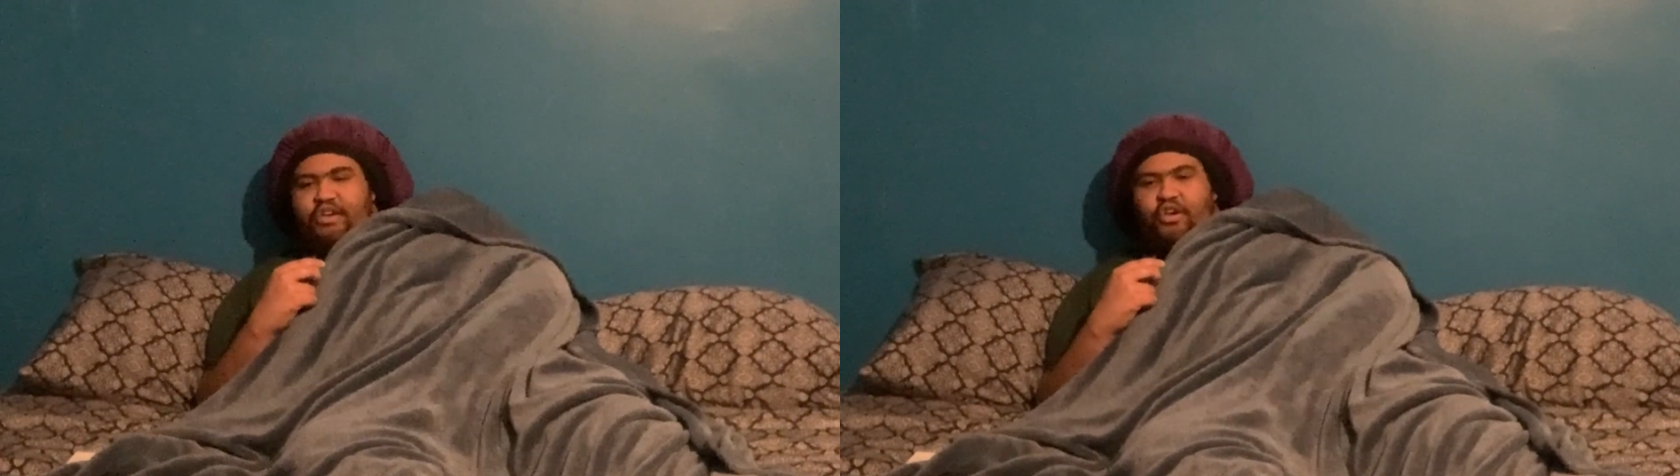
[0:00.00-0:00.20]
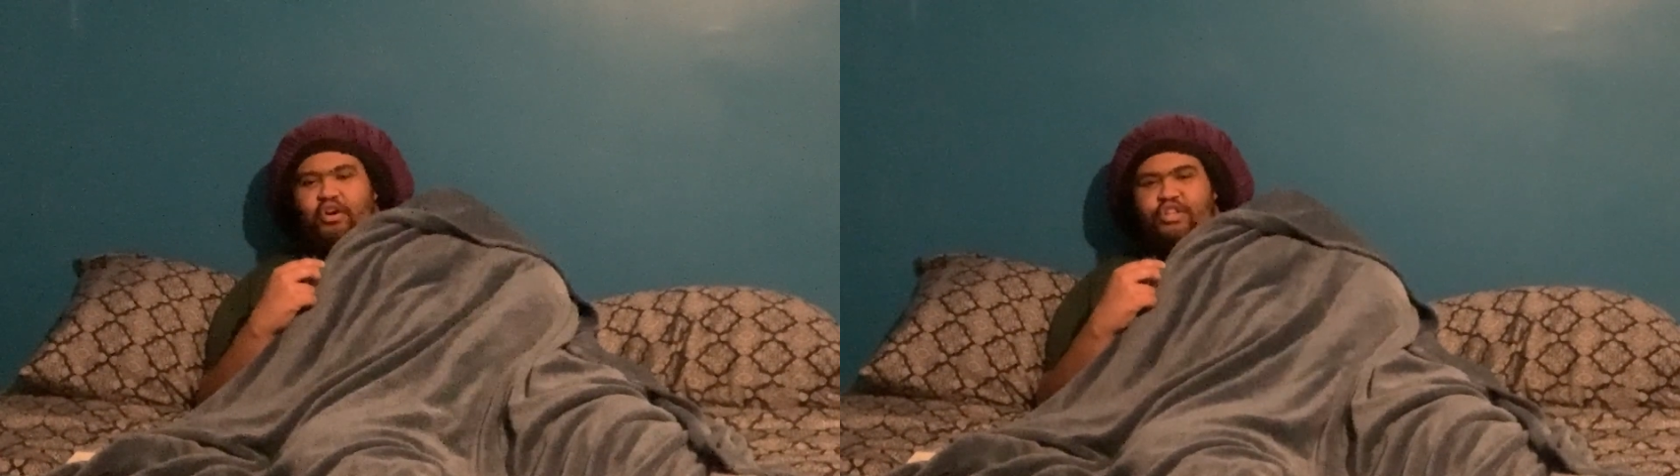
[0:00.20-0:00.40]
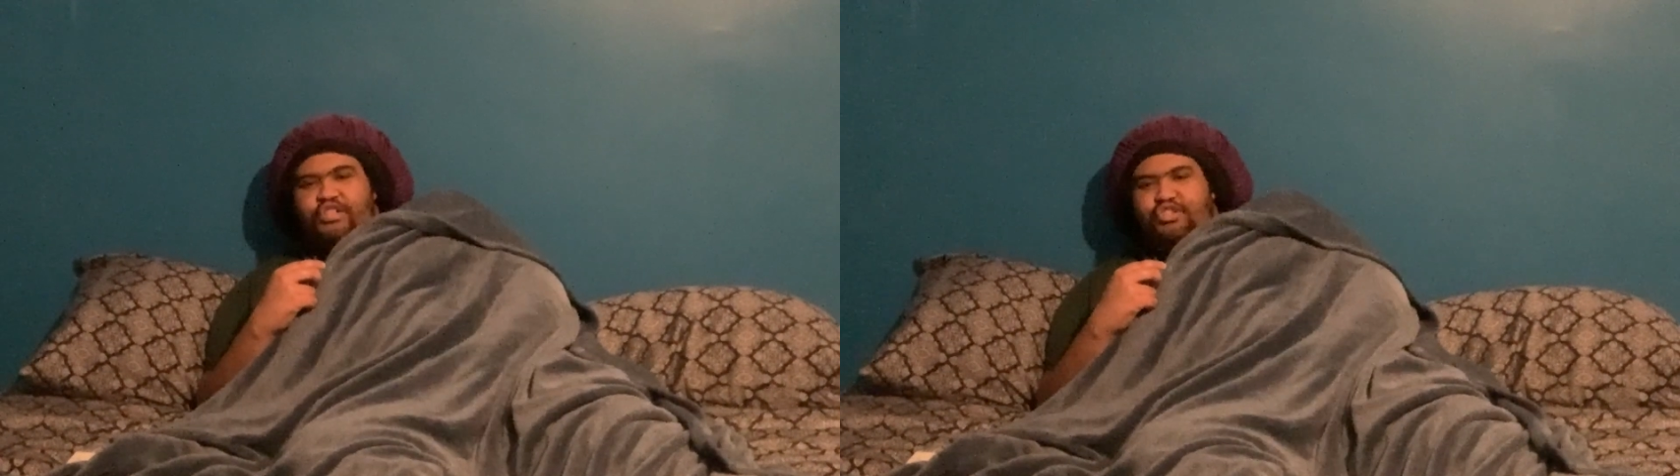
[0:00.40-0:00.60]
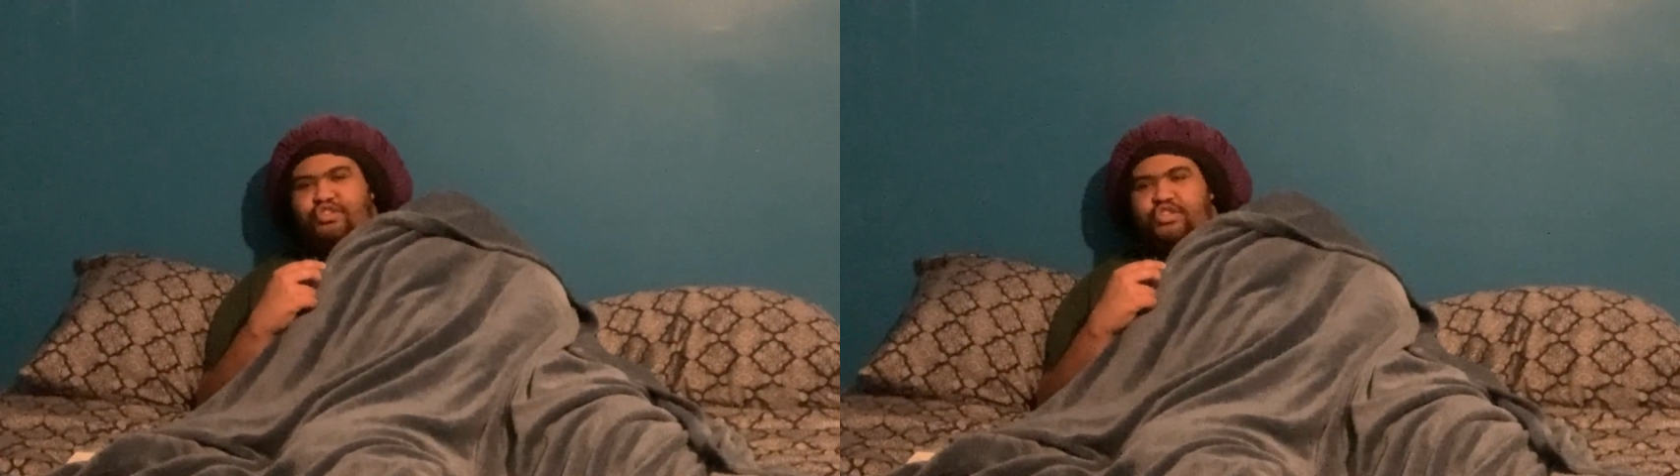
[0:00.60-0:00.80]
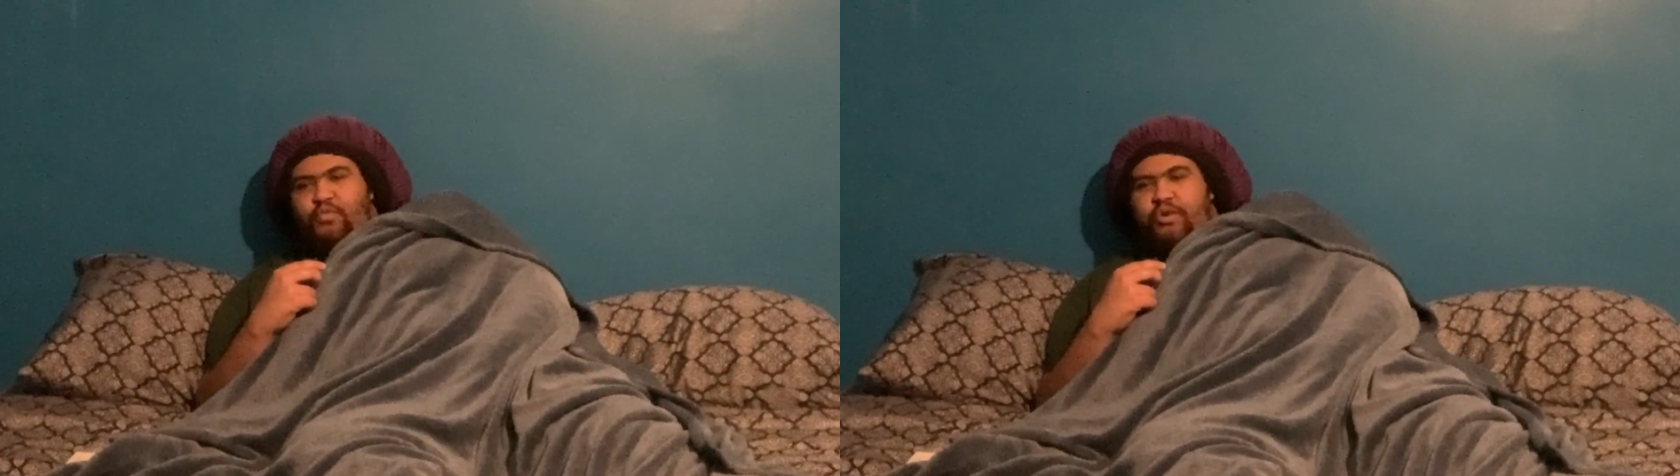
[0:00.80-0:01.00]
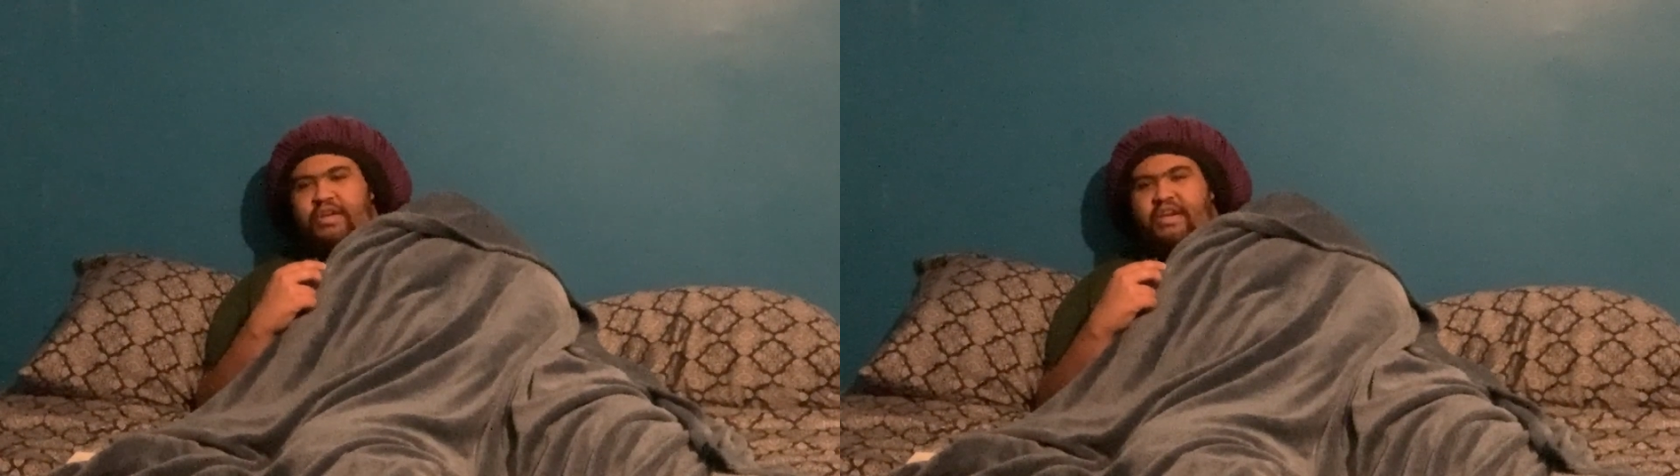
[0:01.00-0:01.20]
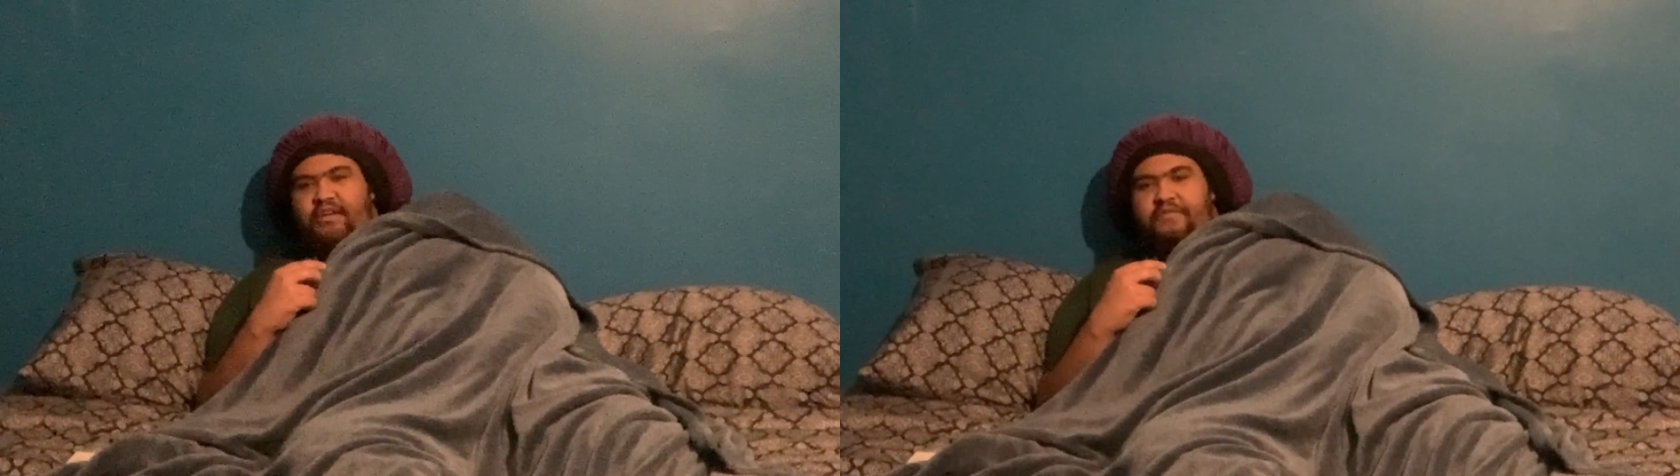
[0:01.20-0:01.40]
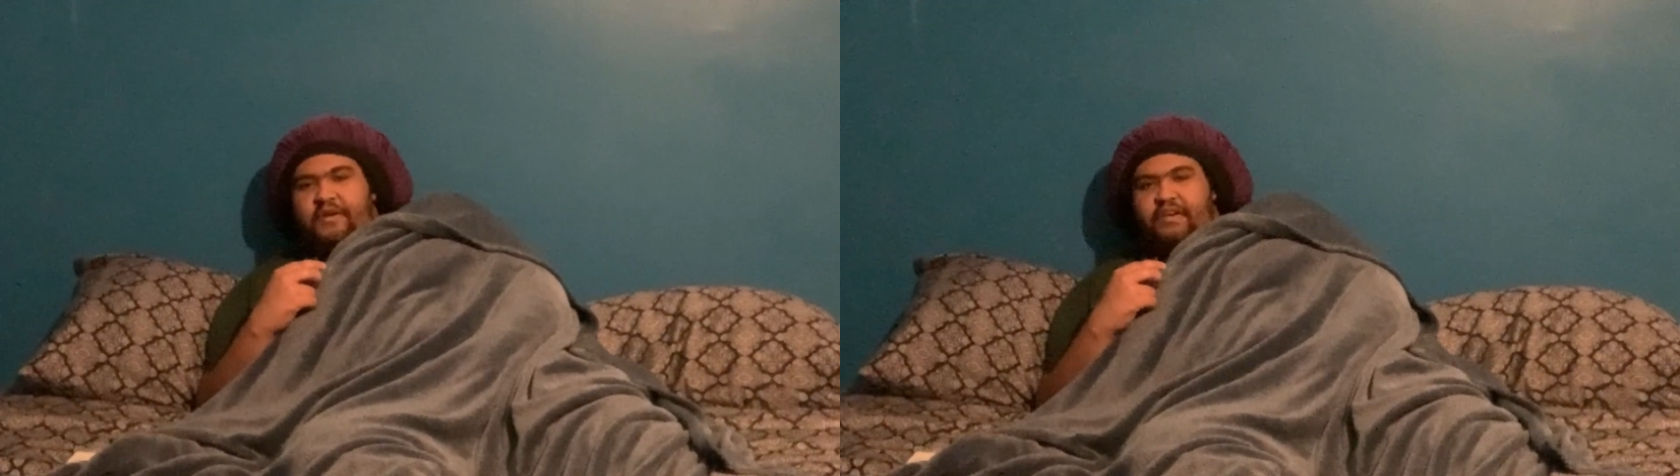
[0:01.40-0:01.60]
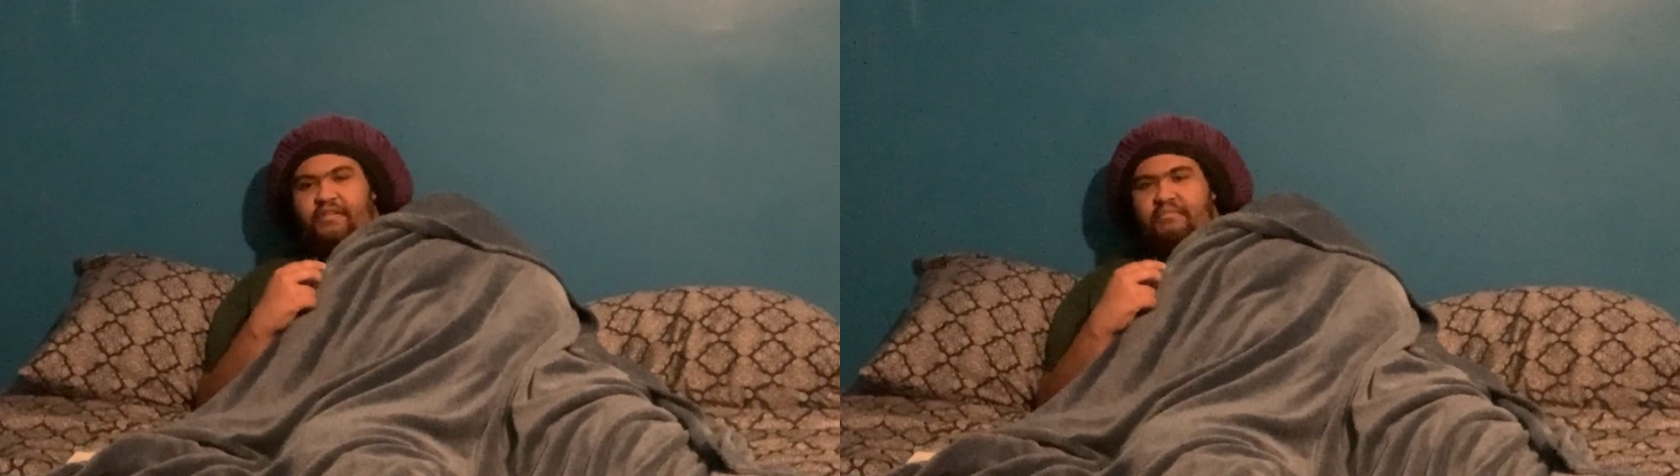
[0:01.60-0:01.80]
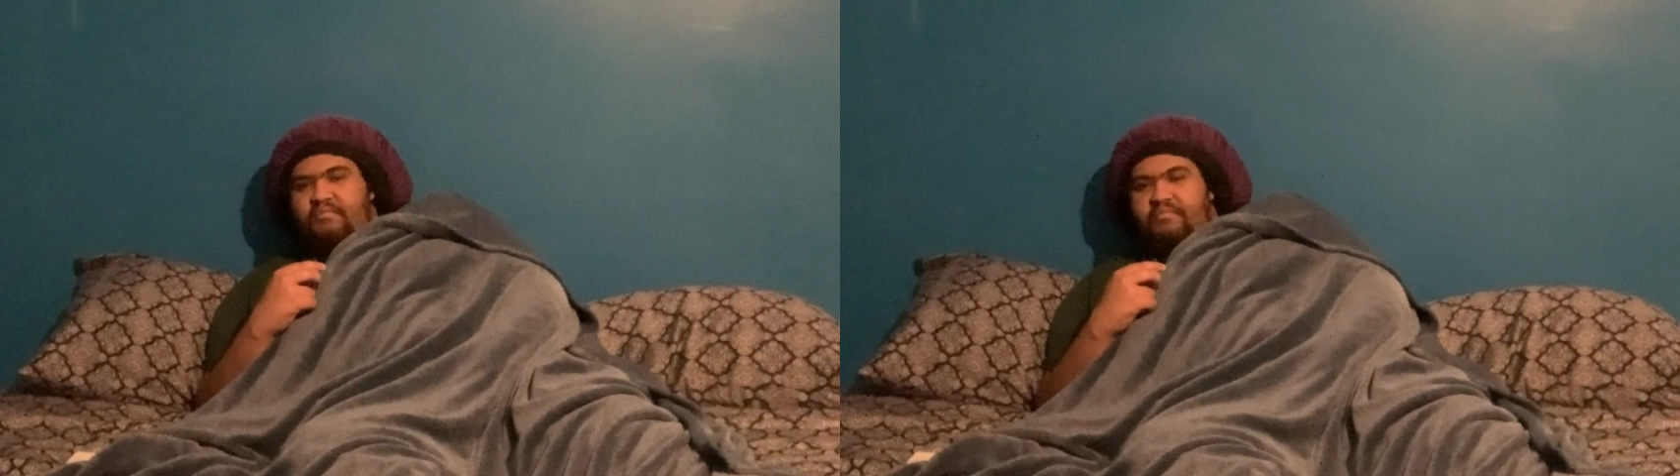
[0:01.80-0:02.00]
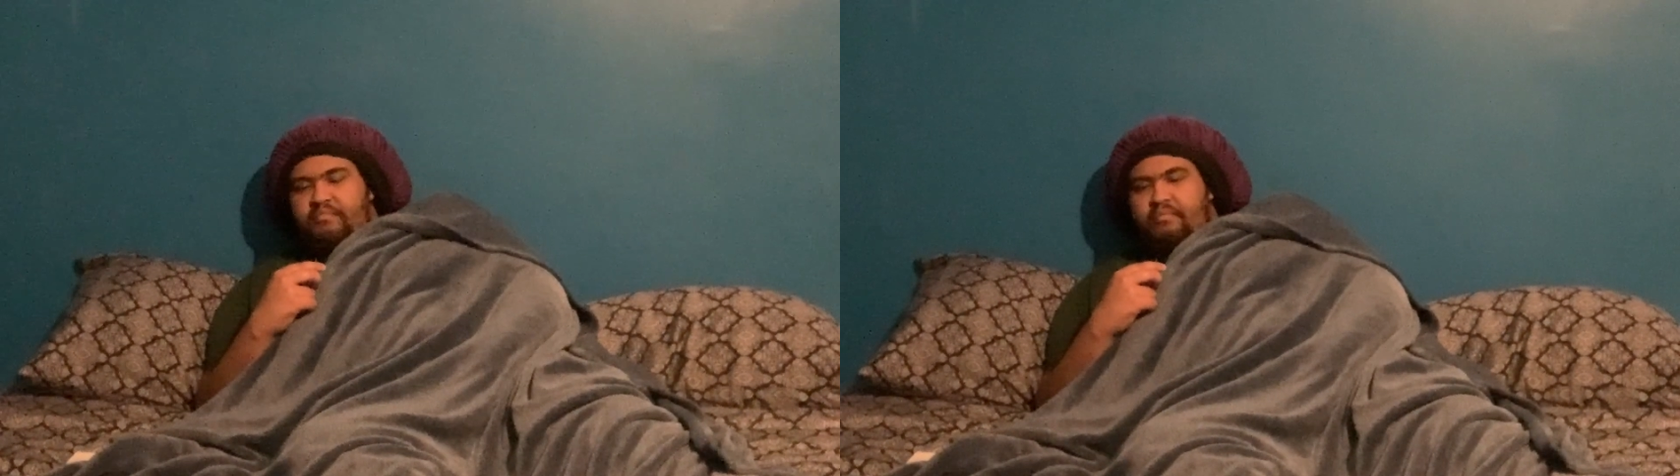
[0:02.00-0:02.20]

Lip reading: Unless you just want to get a fucking